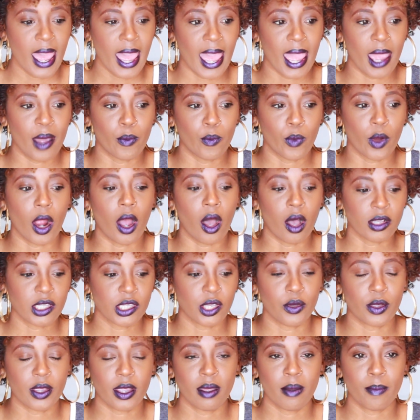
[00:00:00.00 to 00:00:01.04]
and we're
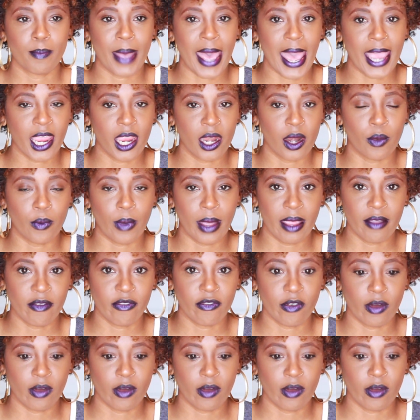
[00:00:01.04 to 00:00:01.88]
also backing away